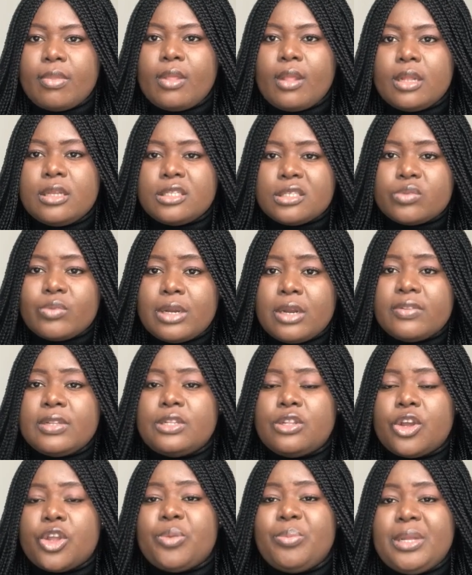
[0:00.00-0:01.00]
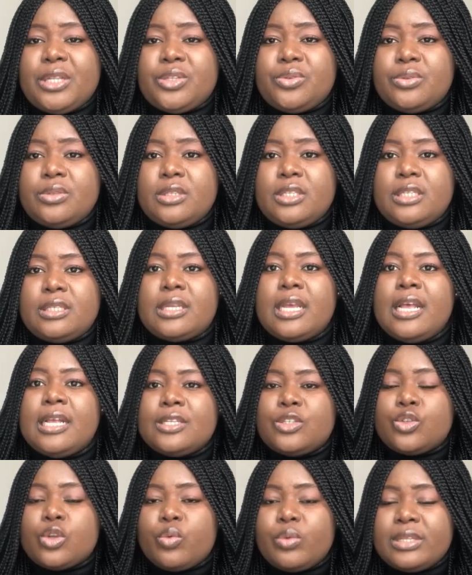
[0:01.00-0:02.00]
This is one of the documents you need.
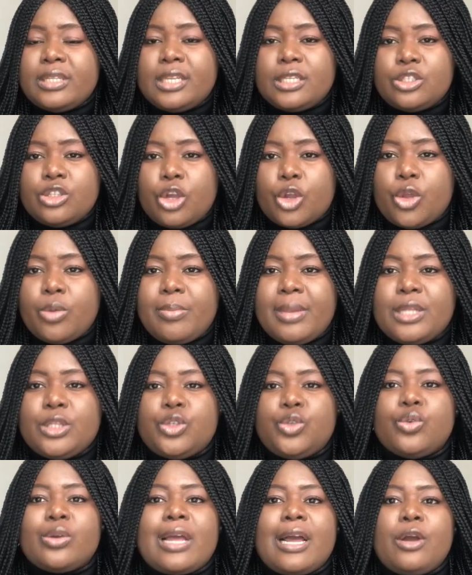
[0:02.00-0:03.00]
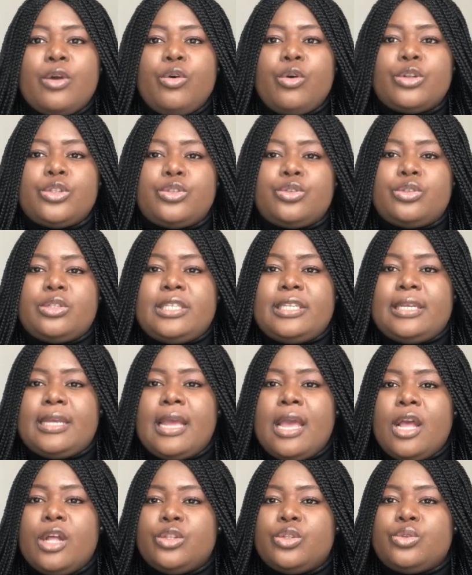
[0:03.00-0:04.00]
So with this document, you can go
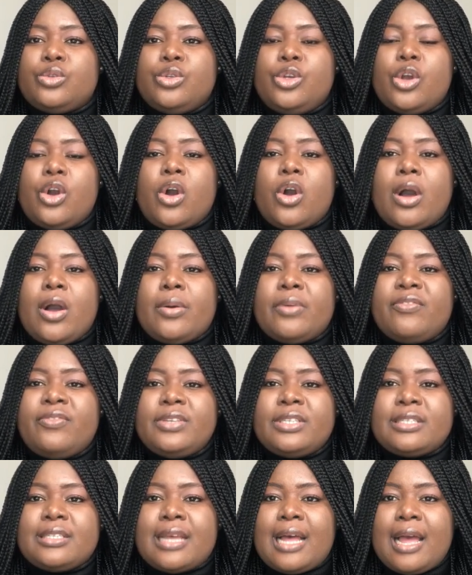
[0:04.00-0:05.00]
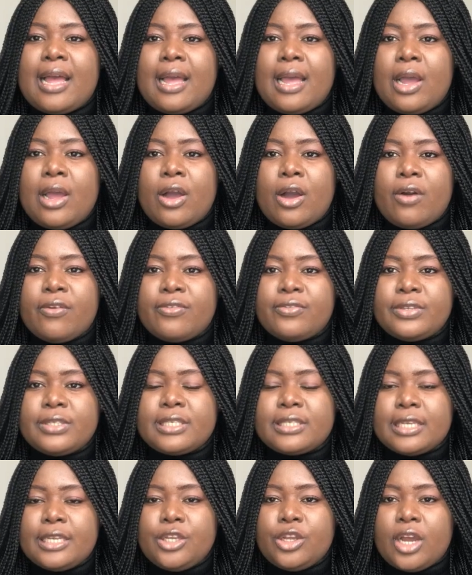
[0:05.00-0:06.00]
to your visa
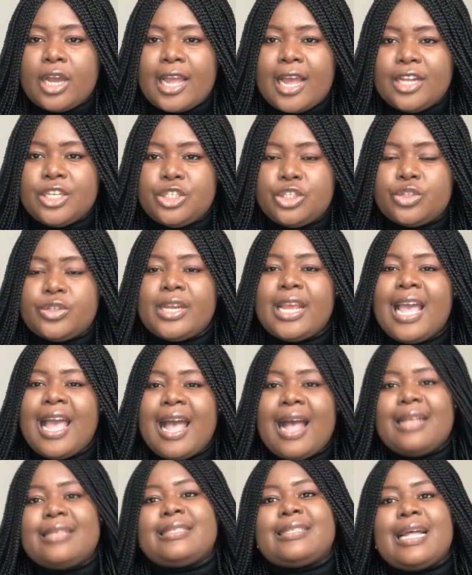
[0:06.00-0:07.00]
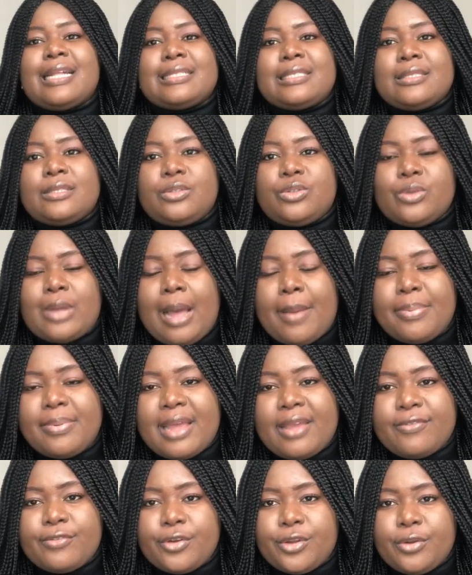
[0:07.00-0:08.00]
office in your country and start to
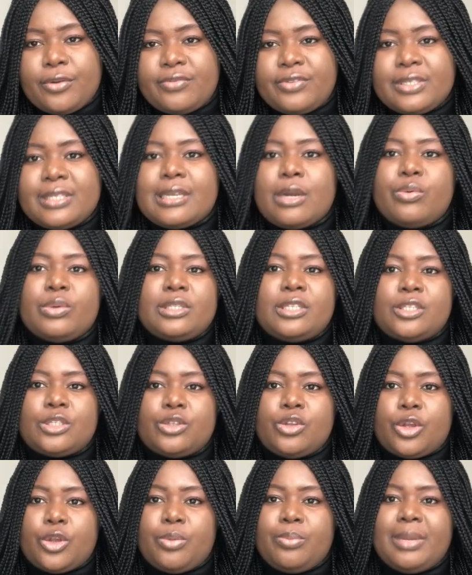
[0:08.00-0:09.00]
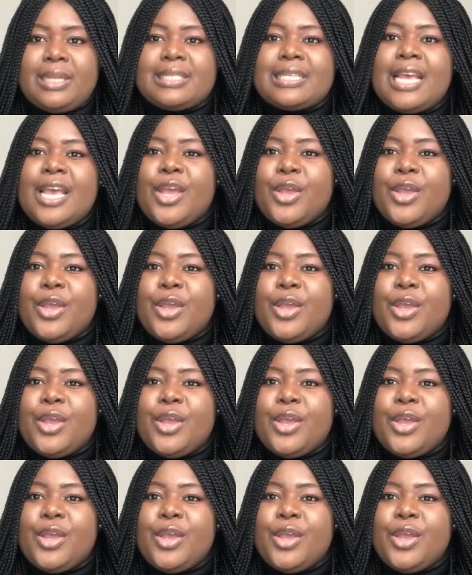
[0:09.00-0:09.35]
apply for your visa with this document.